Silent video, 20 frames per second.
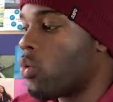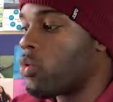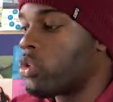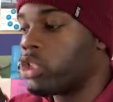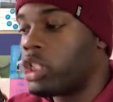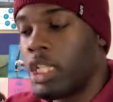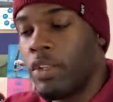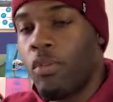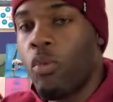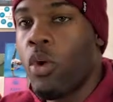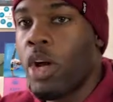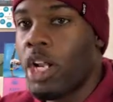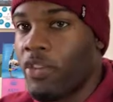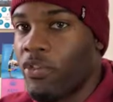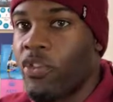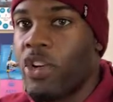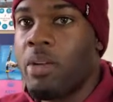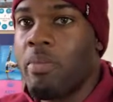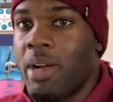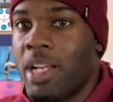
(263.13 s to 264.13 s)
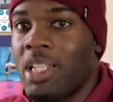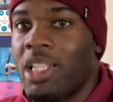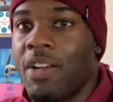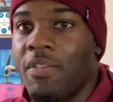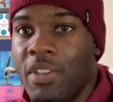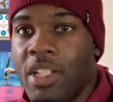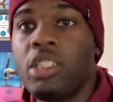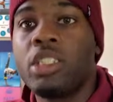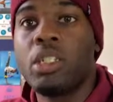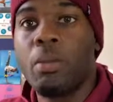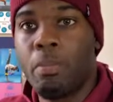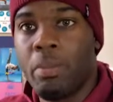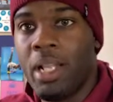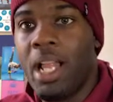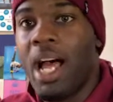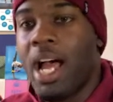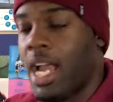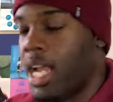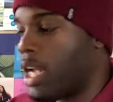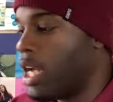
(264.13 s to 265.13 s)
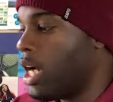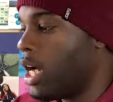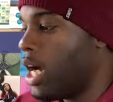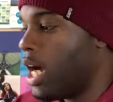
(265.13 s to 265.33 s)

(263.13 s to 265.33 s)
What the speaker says: receive 1 free month of the supply.